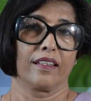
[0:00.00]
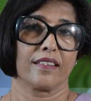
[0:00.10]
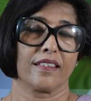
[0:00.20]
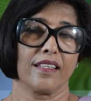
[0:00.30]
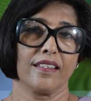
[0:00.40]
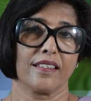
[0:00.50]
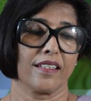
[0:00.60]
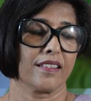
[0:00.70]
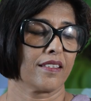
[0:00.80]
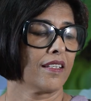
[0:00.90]
C
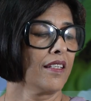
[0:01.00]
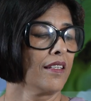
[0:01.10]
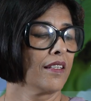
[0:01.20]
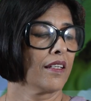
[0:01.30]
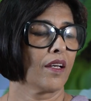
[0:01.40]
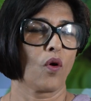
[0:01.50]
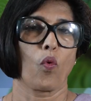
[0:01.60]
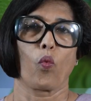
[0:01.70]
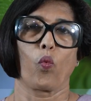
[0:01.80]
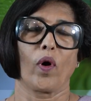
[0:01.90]
C C
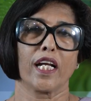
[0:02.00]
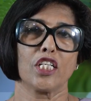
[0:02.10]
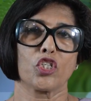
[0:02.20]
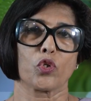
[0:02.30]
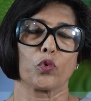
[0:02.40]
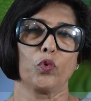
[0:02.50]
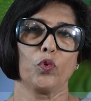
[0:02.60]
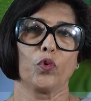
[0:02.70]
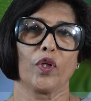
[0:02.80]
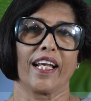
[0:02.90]
one two
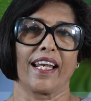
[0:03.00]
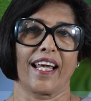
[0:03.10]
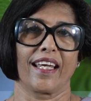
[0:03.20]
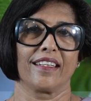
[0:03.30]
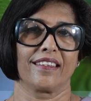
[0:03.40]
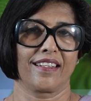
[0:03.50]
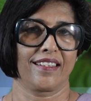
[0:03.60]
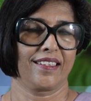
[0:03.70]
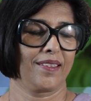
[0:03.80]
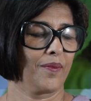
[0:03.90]
nine three.